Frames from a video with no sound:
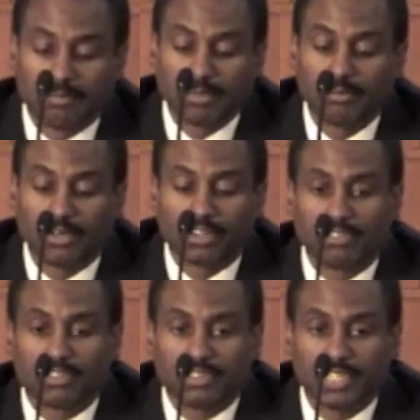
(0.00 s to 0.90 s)
the member
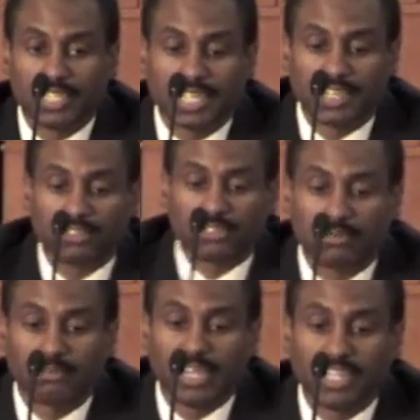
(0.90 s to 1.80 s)
of the City Council
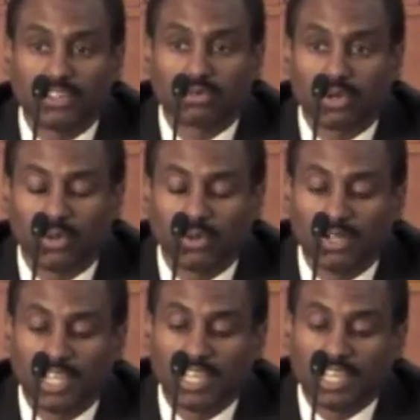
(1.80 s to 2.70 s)
main role
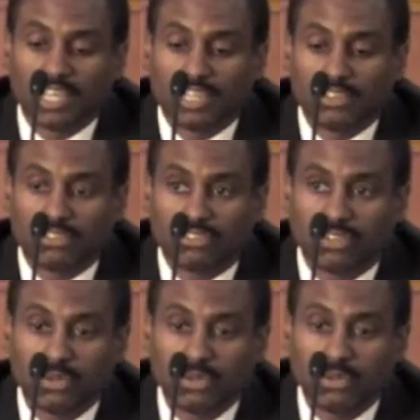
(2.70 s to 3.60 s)
is
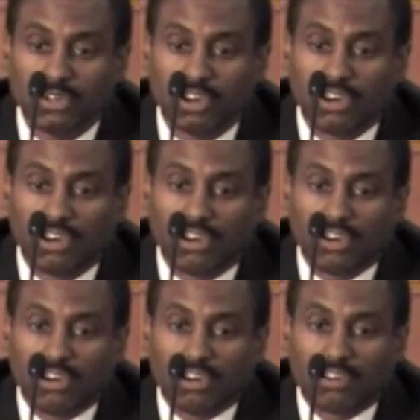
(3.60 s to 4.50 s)
to
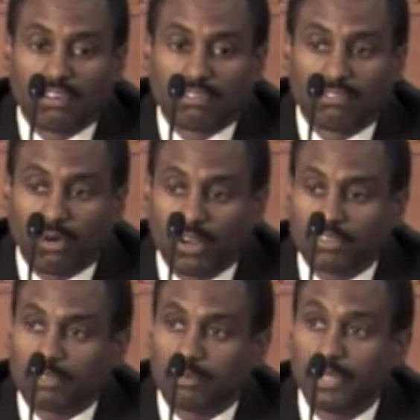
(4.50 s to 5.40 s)

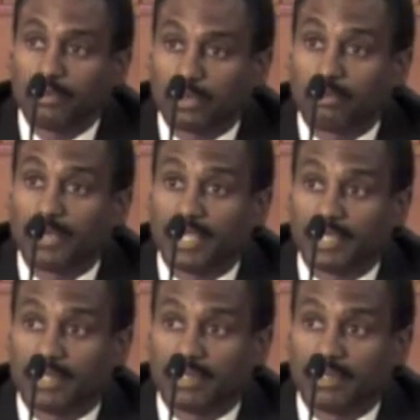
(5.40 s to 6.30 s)
voice the people's
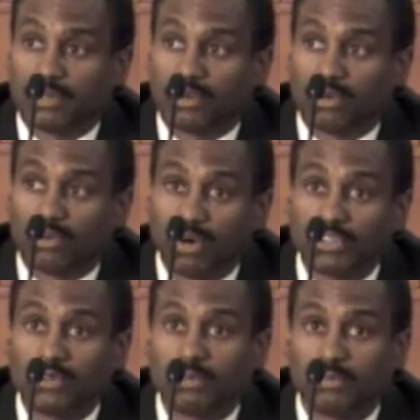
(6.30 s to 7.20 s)
opinion.
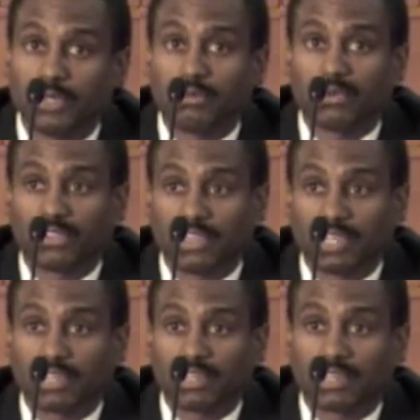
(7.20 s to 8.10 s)
What do the people
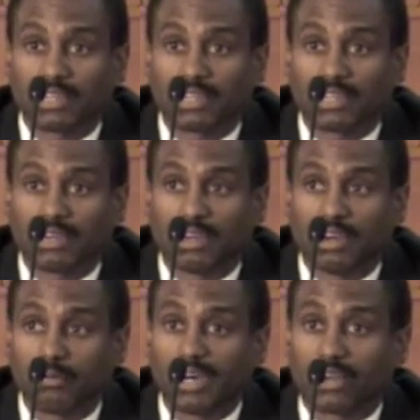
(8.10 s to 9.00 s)
think
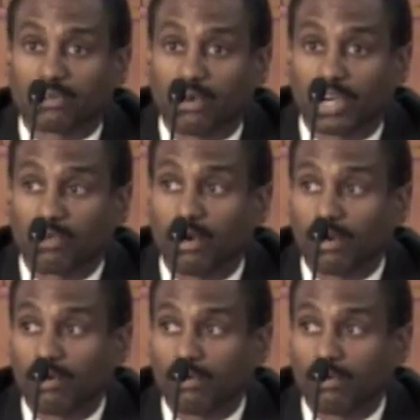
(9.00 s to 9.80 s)
about Rockwall?